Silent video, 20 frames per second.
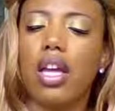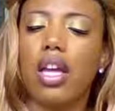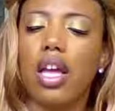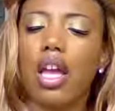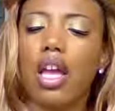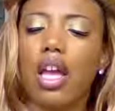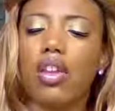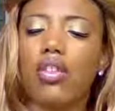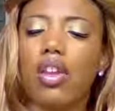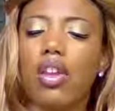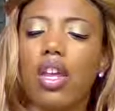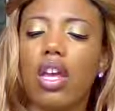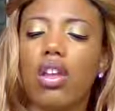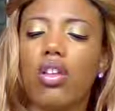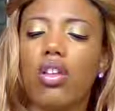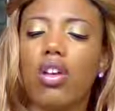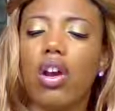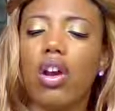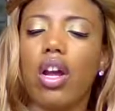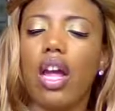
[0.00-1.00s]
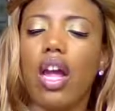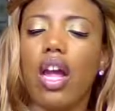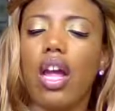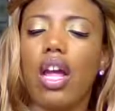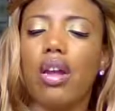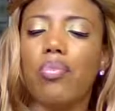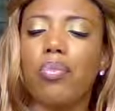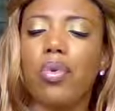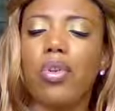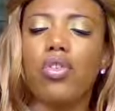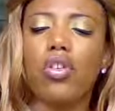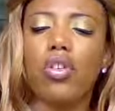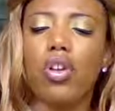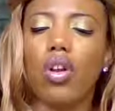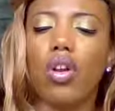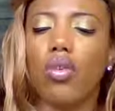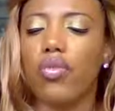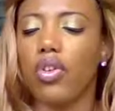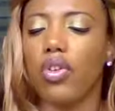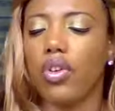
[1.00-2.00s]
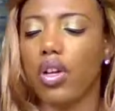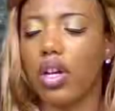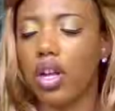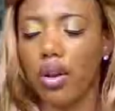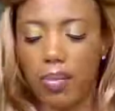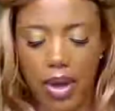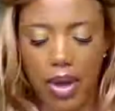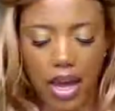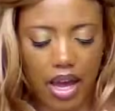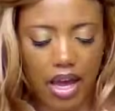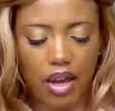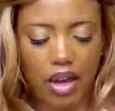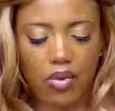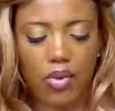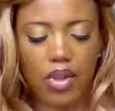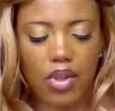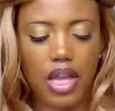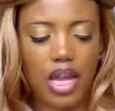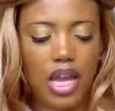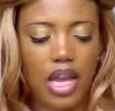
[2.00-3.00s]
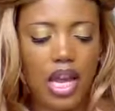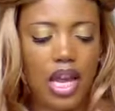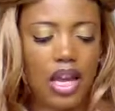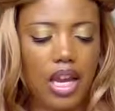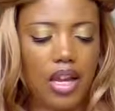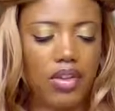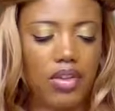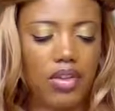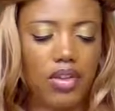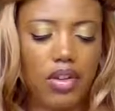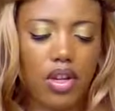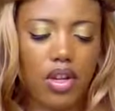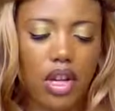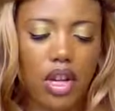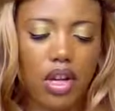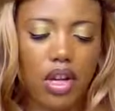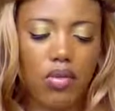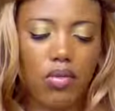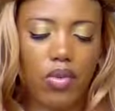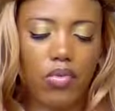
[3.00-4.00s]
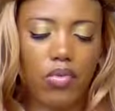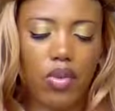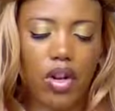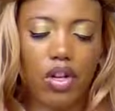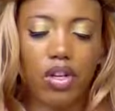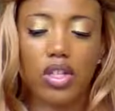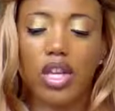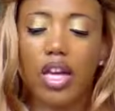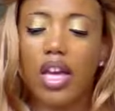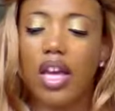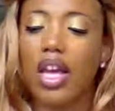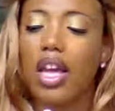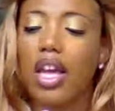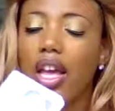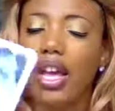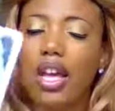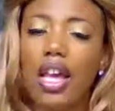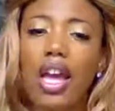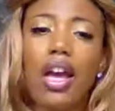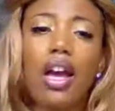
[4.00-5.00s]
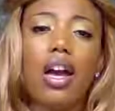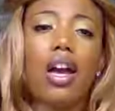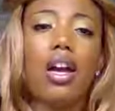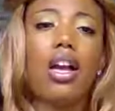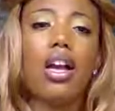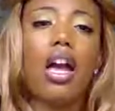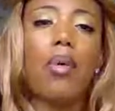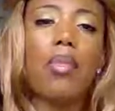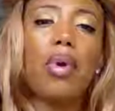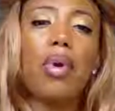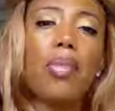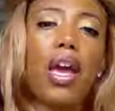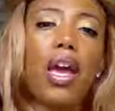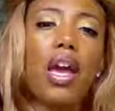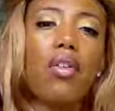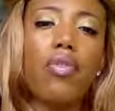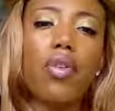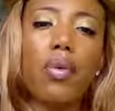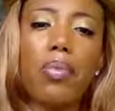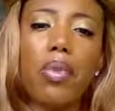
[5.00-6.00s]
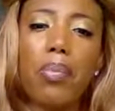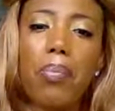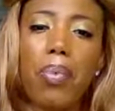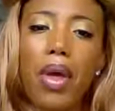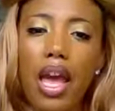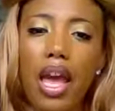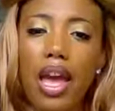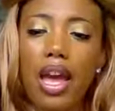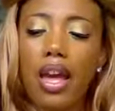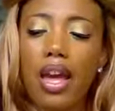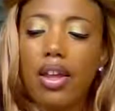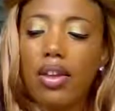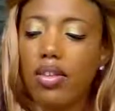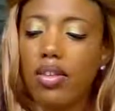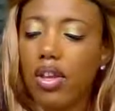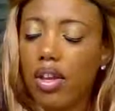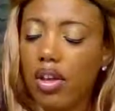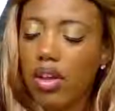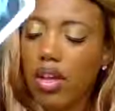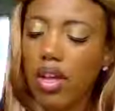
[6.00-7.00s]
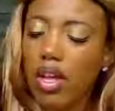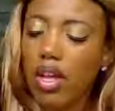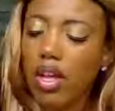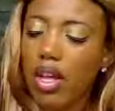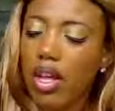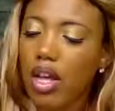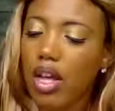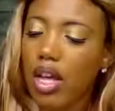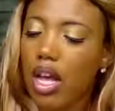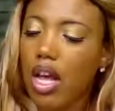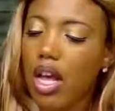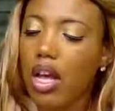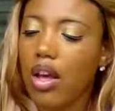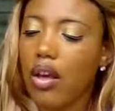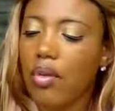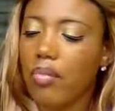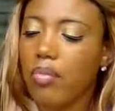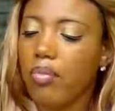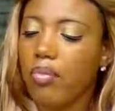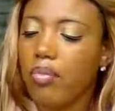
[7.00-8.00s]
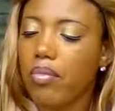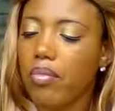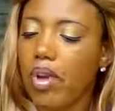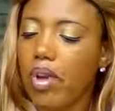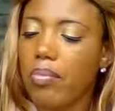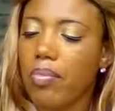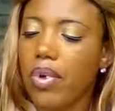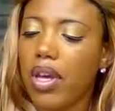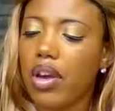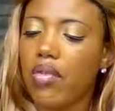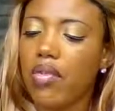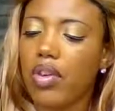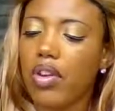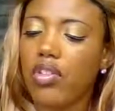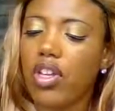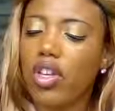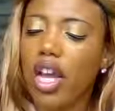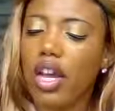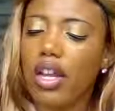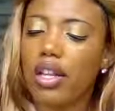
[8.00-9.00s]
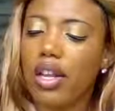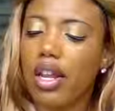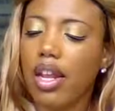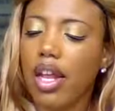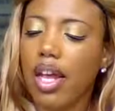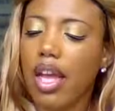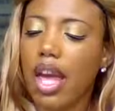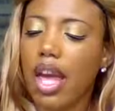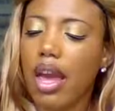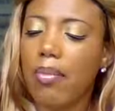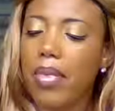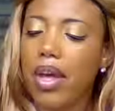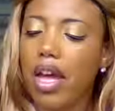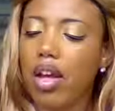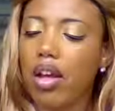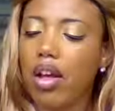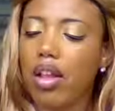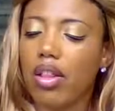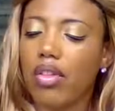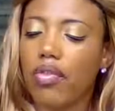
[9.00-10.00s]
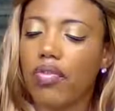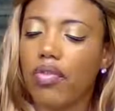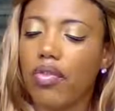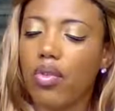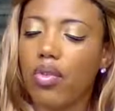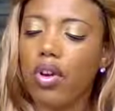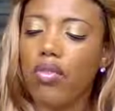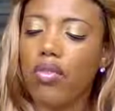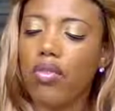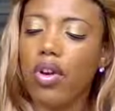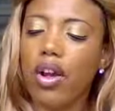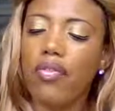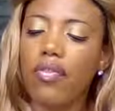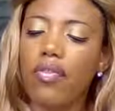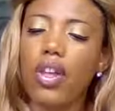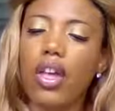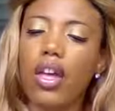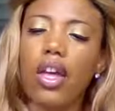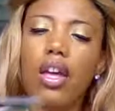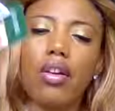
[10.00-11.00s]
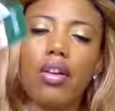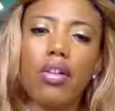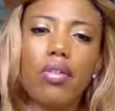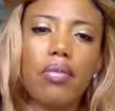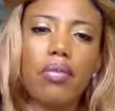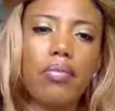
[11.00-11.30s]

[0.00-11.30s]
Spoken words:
it's in your head, but you don't feel good about it with that Ace in reverse. Yeah. Coming back from the past, and being rejected. It came out on the Four of Raphael.